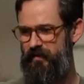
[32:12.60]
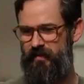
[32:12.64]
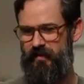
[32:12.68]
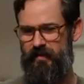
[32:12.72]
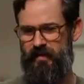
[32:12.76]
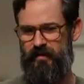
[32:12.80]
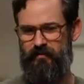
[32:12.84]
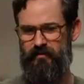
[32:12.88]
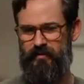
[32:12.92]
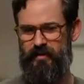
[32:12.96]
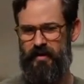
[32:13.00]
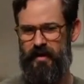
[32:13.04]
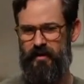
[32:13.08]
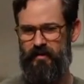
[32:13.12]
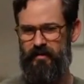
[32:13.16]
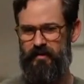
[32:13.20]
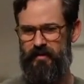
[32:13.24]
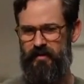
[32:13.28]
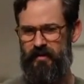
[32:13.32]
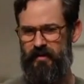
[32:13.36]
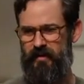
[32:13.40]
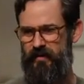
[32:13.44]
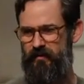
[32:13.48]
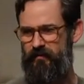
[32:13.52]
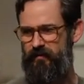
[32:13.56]
Every now and
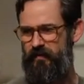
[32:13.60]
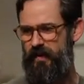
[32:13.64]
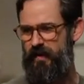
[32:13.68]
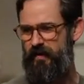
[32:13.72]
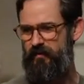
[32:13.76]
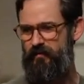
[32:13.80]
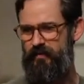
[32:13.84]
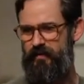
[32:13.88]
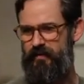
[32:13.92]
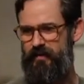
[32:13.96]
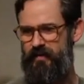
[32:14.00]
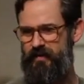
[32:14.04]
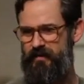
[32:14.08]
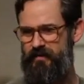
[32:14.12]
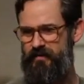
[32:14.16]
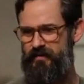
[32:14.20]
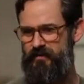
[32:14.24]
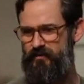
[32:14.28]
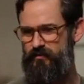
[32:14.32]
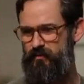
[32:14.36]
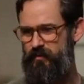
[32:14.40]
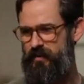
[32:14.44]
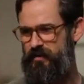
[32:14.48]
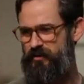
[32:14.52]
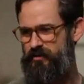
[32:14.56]
again, if I forget to
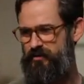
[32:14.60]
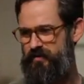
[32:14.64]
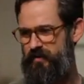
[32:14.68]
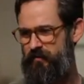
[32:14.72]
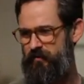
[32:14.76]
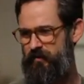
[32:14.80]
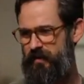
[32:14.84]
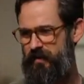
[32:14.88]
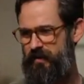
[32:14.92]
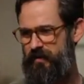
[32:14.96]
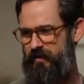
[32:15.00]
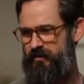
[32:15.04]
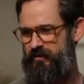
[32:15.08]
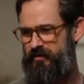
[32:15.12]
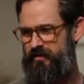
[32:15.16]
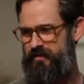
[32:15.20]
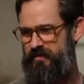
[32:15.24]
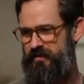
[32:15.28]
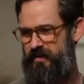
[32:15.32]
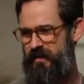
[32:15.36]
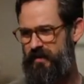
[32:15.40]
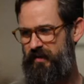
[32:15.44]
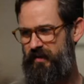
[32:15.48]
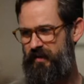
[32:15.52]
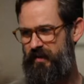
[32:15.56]
switch, somebody
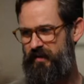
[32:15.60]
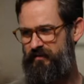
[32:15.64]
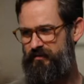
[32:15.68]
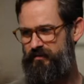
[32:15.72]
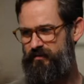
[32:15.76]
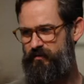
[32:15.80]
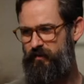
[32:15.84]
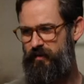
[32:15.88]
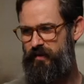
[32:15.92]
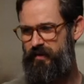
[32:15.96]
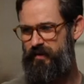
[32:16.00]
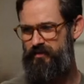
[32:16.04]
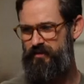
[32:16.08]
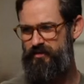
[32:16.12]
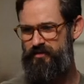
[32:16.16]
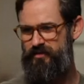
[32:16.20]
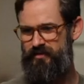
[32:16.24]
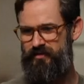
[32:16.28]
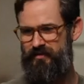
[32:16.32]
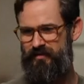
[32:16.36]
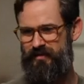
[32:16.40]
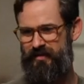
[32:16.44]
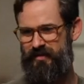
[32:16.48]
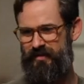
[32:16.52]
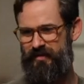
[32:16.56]
just yell out switch
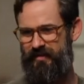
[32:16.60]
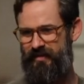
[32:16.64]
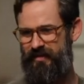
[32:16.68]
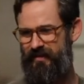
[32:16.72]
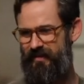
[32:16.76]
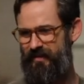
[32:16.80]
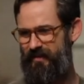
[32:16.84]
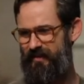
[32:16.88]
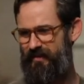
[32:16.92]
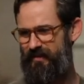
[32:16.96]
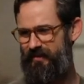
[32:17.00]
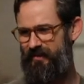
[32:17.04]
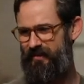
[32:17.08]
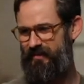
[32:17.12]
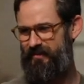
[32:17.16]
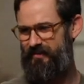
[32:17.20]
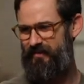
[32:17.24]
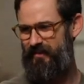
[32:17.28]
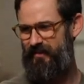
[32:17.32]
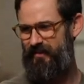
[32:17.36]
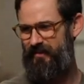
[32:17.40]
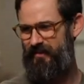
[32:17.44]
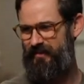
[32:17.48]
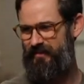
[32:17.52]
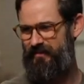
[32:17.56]
so
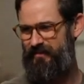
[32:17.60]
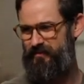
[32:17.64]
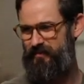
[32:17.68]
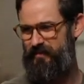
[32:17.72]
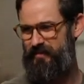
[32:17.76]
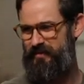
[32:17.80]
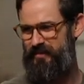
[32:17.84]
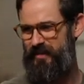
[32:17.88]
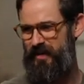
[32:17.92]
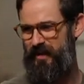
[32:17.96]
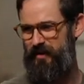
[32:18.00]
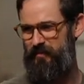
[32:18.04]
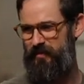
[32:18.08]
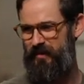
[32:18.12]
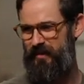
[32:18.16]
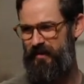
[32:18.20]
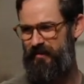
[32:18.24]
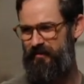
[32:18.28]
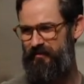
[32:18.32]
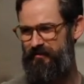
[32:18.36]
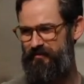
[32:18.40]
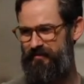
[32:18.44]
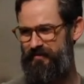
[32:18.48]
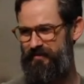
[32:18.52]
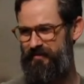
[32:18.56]
I can switch camera
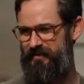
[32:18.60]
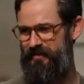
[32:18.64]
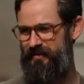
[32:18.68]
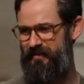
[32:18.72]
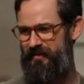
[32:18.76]
angles.